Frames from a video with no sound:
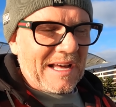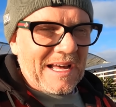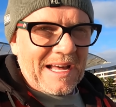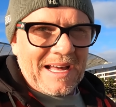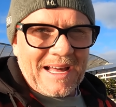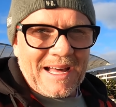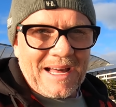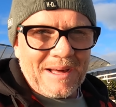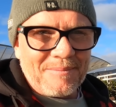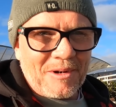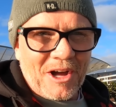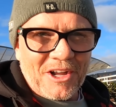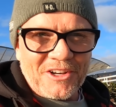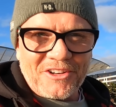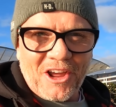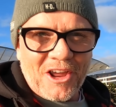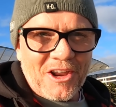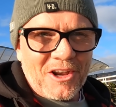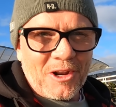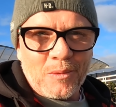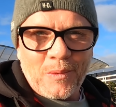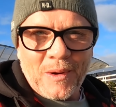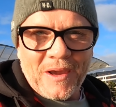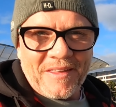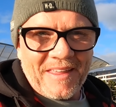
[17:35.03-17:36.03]
I
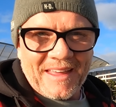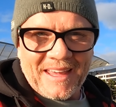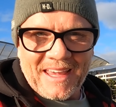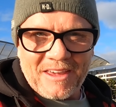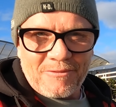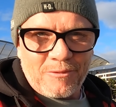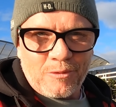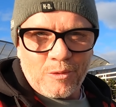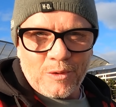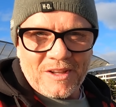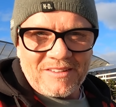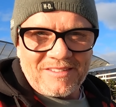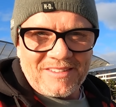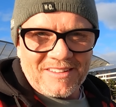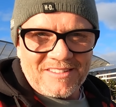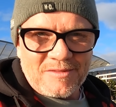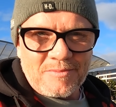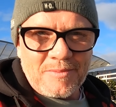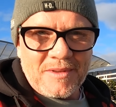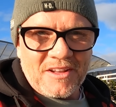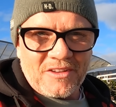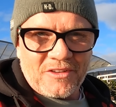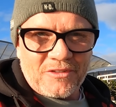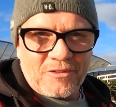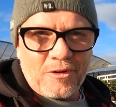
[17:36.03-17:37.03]
don't know where they get 46
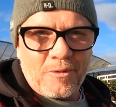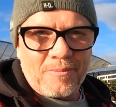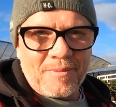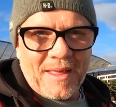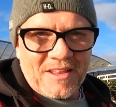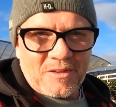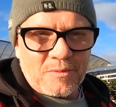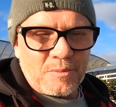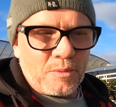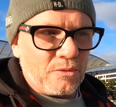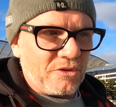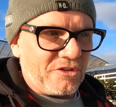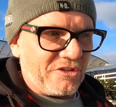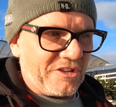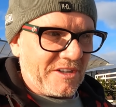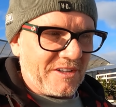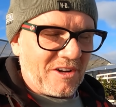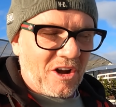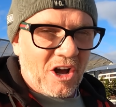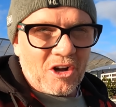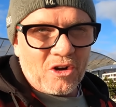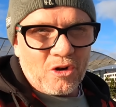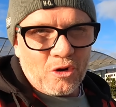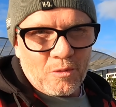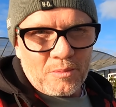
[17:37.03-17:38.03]
minutes from, that's
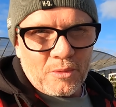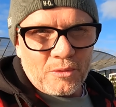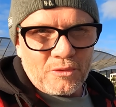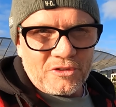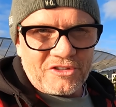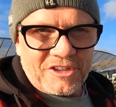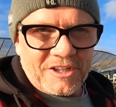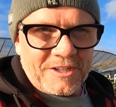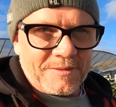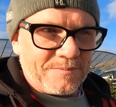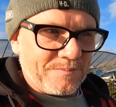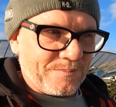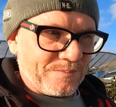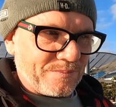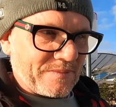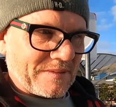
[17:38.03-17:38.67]
bullshit. I call bullshit.